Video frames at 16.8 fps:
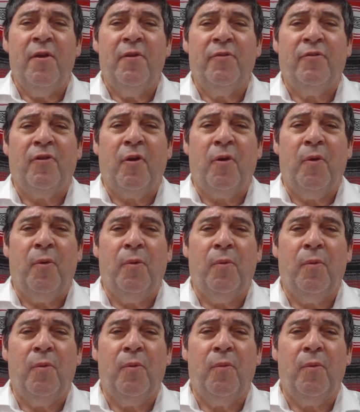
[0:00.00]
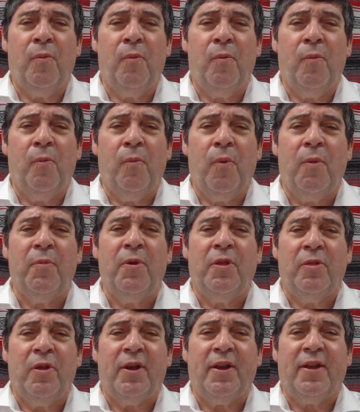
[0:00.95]
So when we
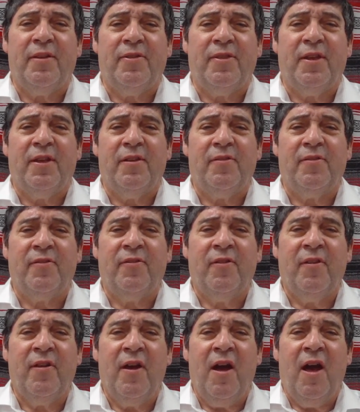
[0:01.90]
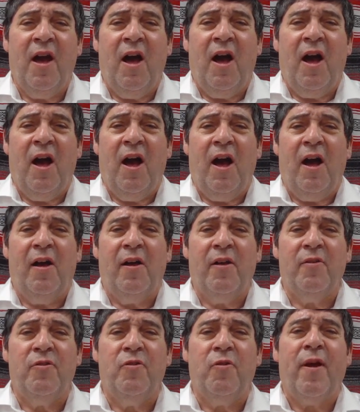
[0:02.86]
look at this,
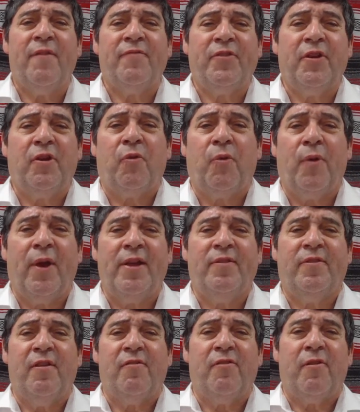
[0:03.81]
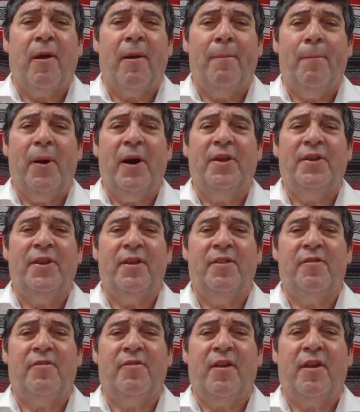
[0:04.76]
you have to create this
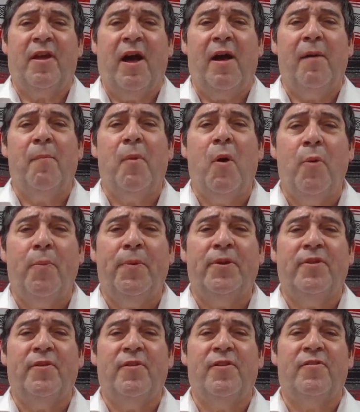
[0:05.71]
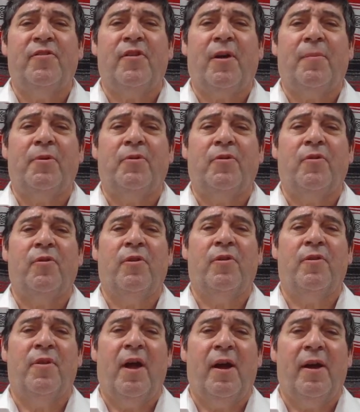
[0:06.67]
abundance. Say, I'm open to this
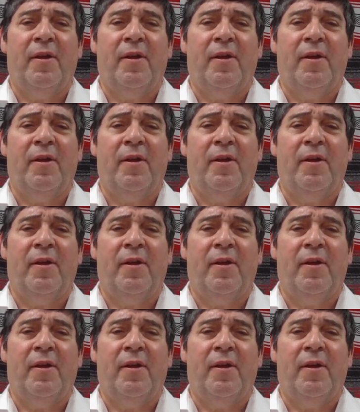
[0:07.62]
opportunity.